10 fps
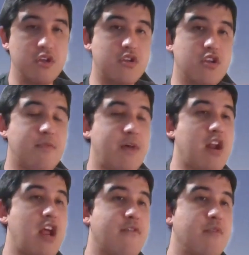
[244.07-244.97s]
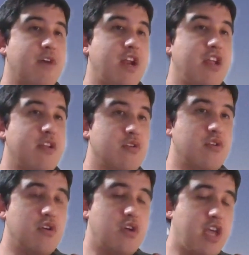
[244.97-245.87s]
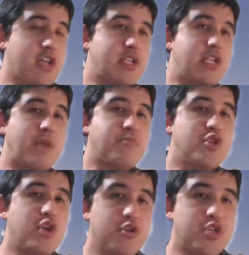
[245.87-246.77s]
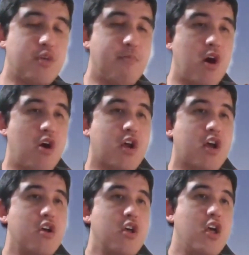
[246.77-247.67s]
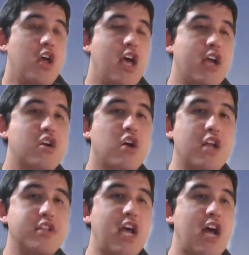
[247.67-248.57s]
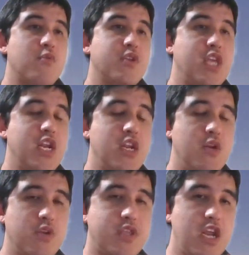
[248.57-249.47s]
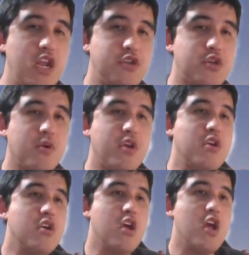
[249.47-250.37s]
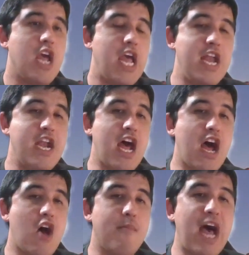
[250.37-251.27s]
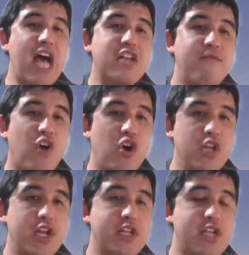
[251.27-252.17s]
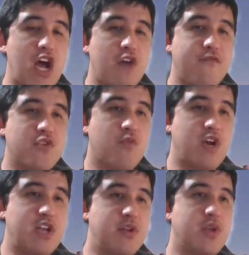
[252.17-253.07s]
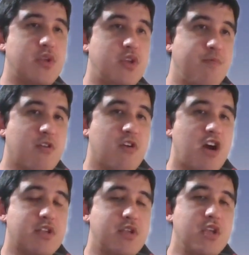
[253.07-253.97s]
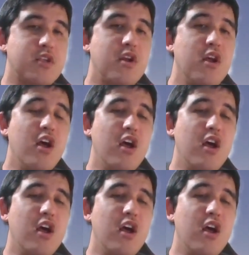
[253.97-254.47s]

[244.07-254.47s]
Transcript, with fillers: Just about everybody except Jo Shimoda had gone down within with an injury. And now Max Vohland is out for the rest of the Supercross season.